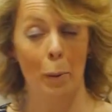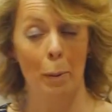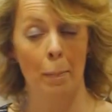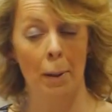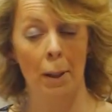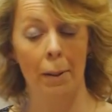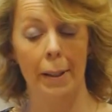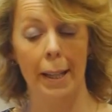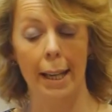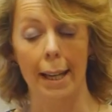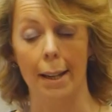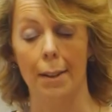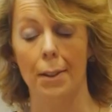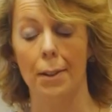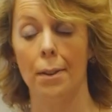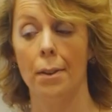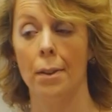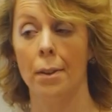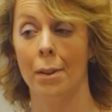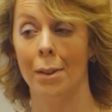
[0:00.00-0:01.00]

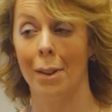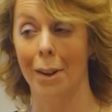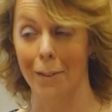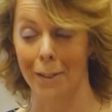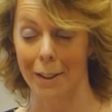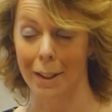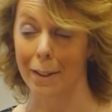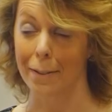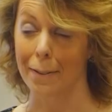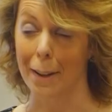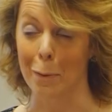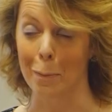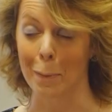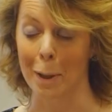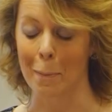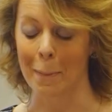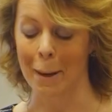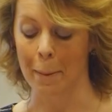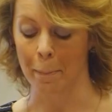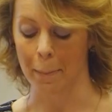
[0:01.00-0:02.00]
employees or other
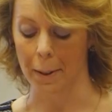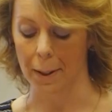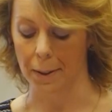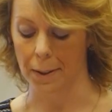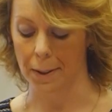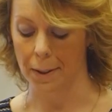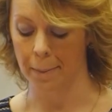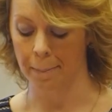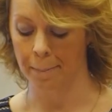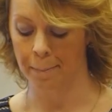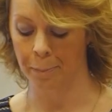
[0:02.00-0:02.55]
family members.